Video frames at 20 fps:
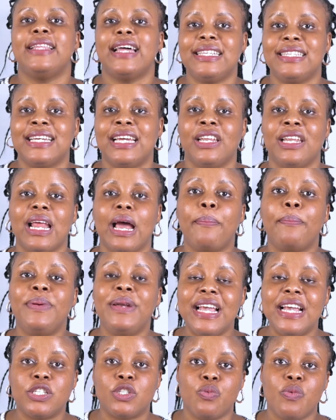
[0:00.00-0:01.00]
That's another
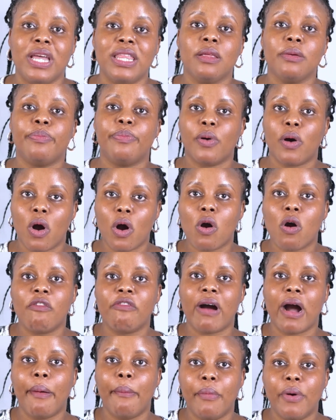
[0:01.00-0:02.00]
place where the bulk
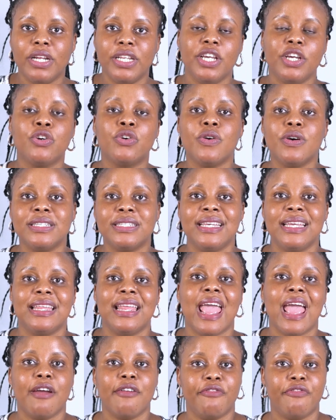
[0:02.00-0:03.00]
of our money goes in
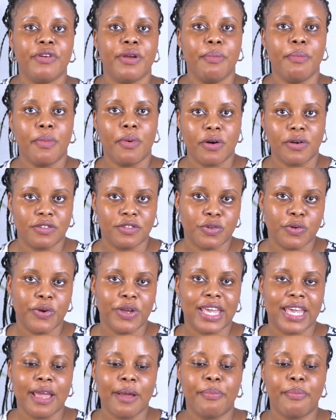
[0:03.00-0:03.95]
every month, okay?